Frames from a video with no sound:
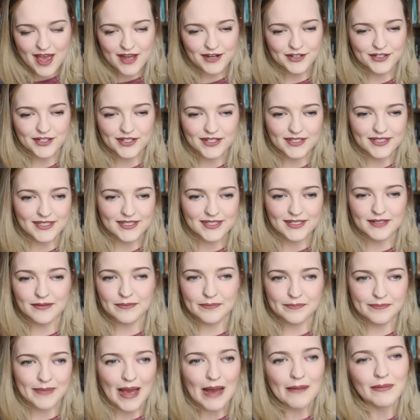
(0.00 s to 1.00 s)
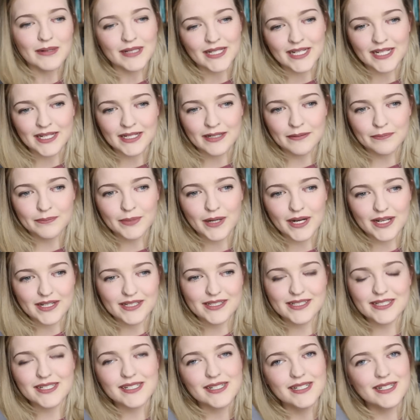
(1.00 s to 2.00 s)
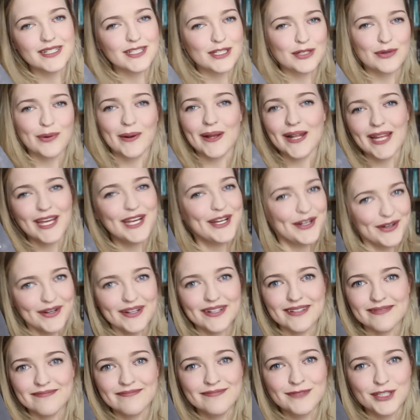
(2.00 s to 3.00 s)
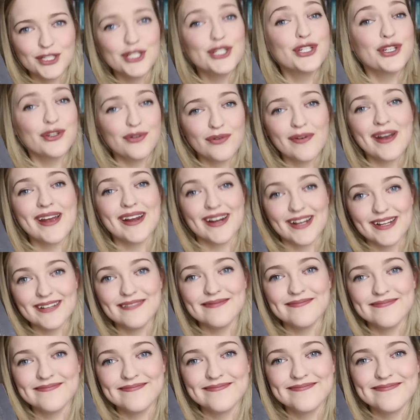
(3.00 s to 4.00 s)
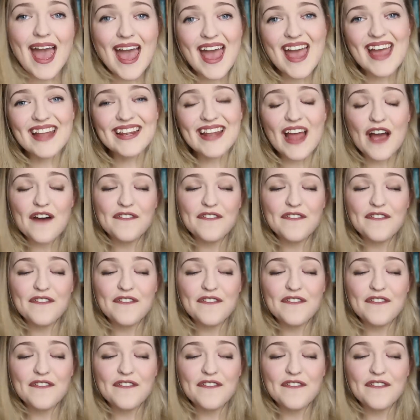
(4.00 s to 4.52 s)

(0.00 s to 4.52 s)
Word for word: and just babbling, but it's really good. You should read it. And